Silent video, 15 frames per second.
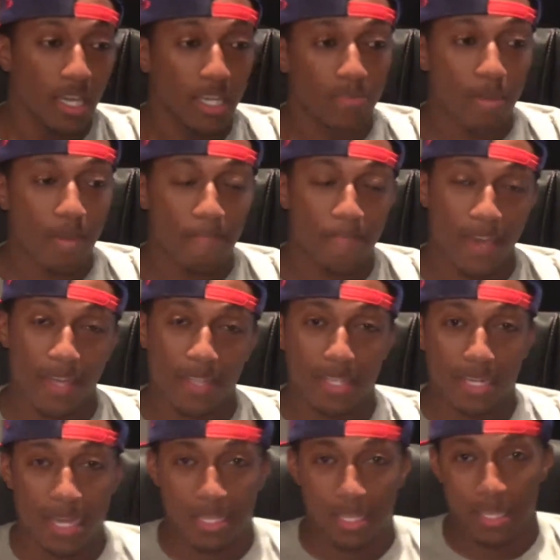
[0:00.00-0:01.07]
it's my faith.
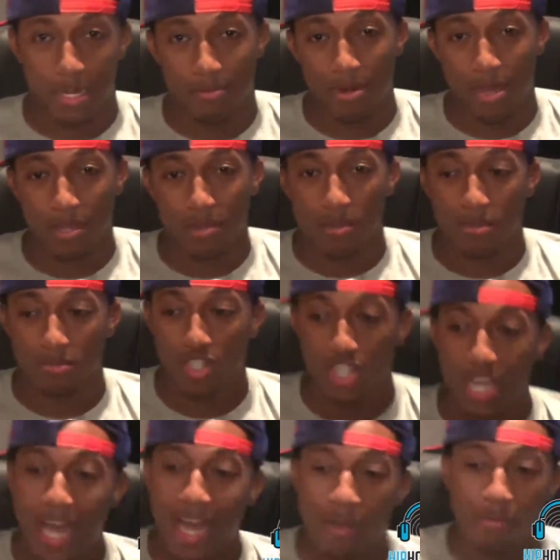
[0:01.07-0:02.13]
And, I, and I'm not going to
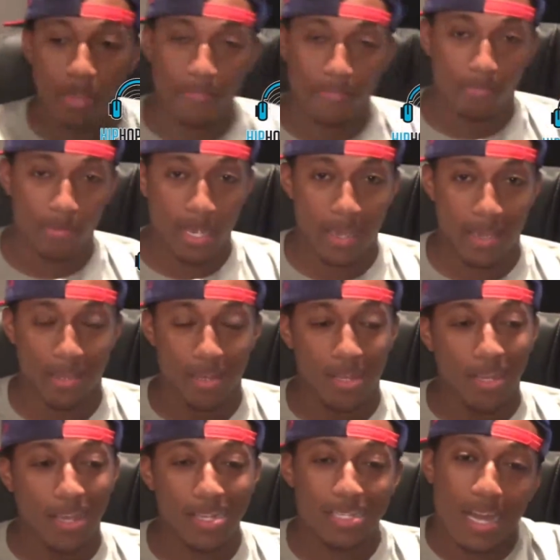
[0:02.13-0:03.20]
shy away from that.
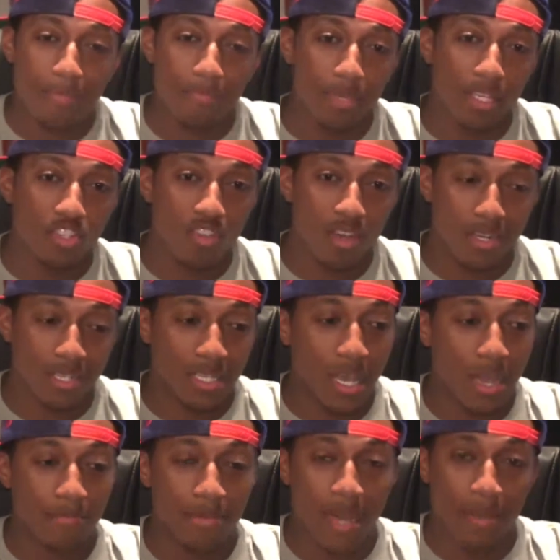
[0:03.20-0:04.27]
That's like me trying to say
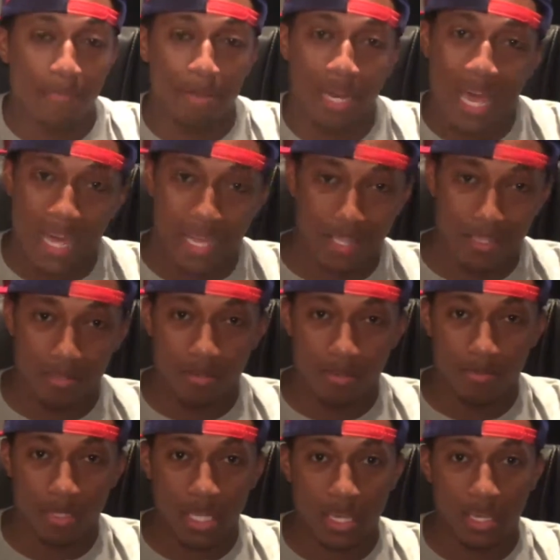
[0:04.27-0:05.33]
I'm not black. You know what
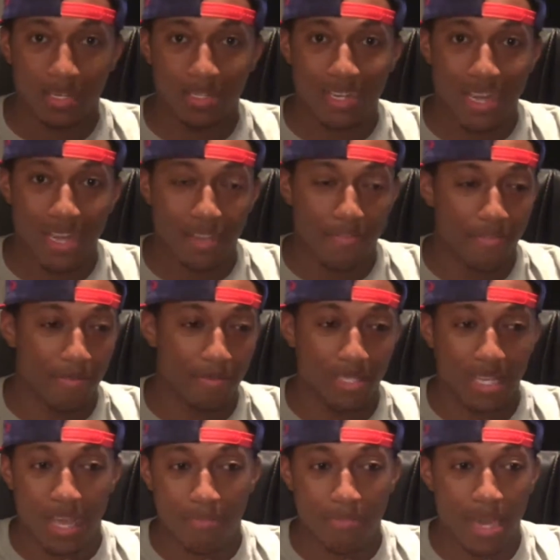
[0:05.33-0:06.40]
I'm saying? It's like if I'm
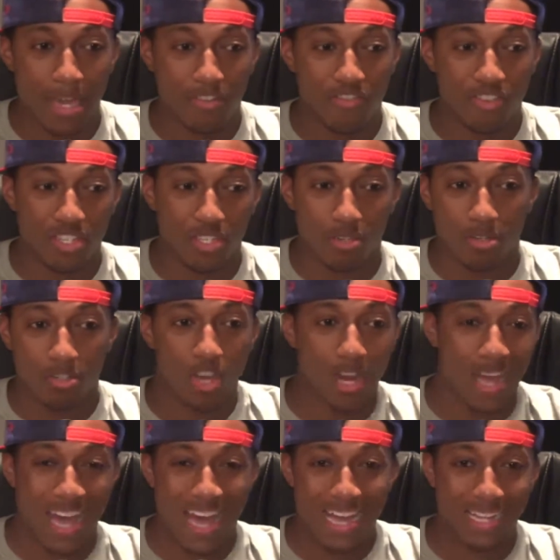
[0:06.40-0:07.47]
say I'm not Christian or try
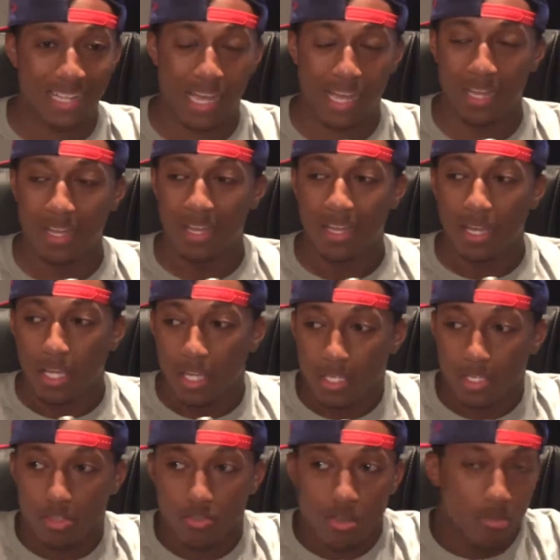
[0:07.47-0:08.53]
to hide that,
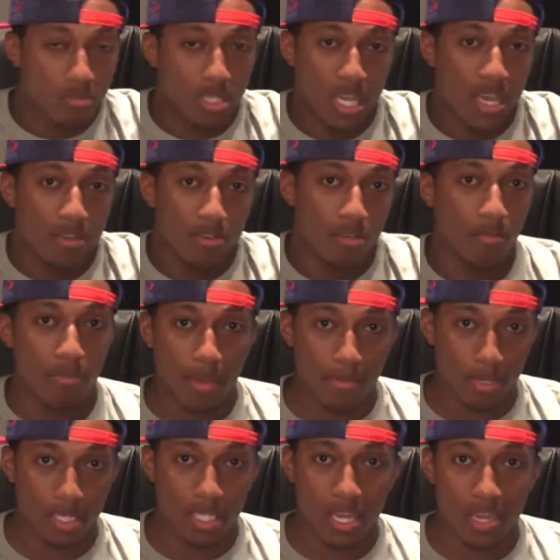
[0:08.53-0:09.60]
it's, you're going to tell. You're going to be able
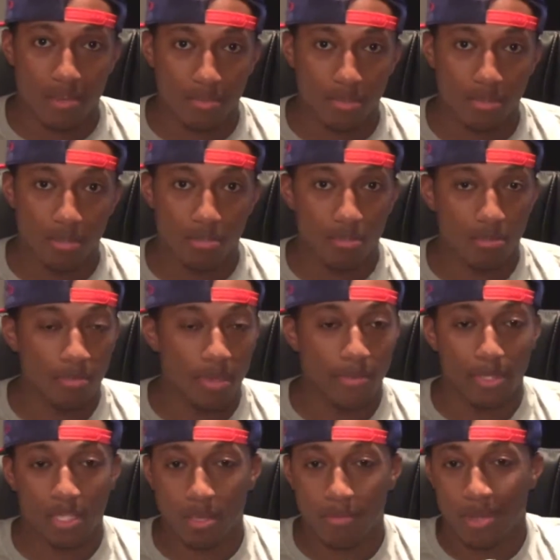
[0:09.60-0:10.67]
to tell. You know, you're going to be
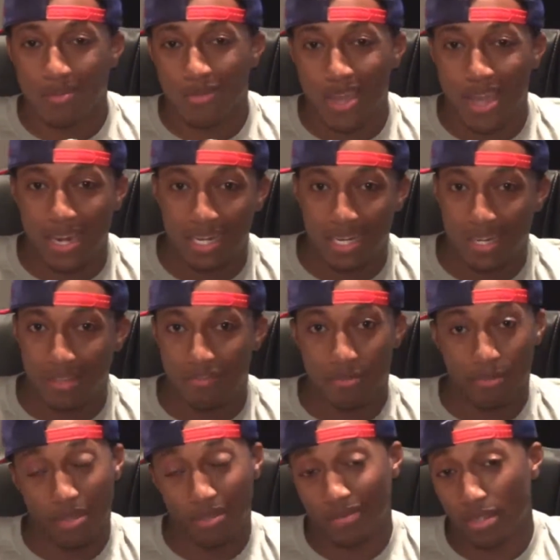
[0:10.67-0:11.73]
able to tell by the way I live. You're
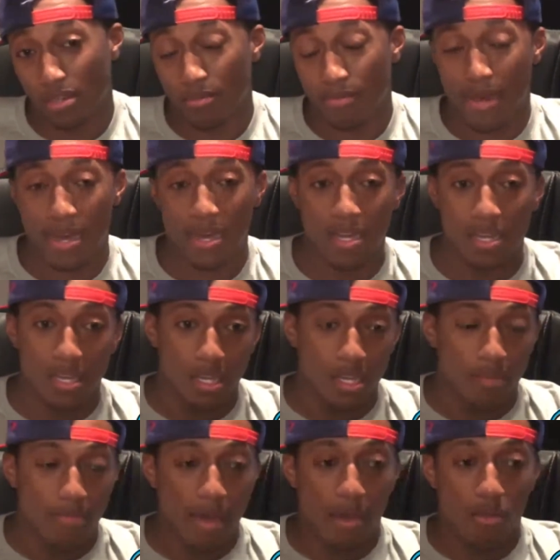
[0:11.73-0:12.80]
going to be able to tell by,
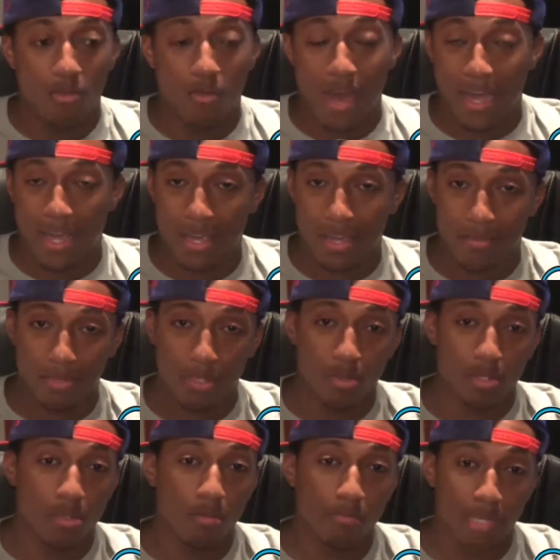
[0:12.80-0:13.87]
by who I am. So
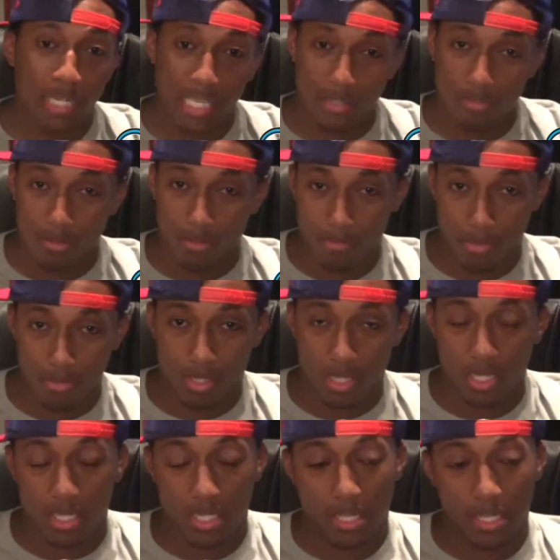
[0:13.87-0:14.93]
it's going to bleed through the
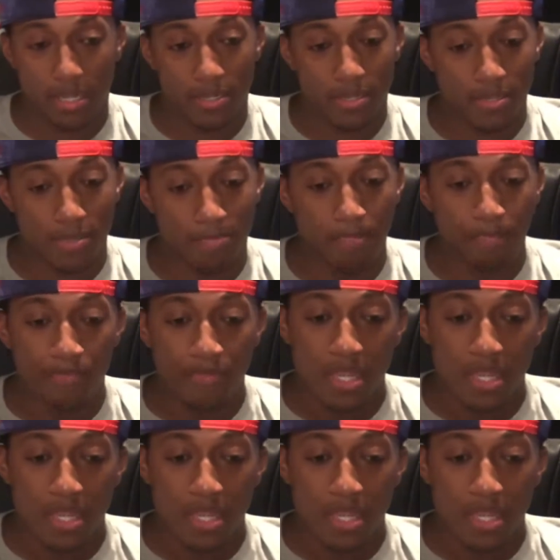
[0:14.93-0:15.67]
music. And, um,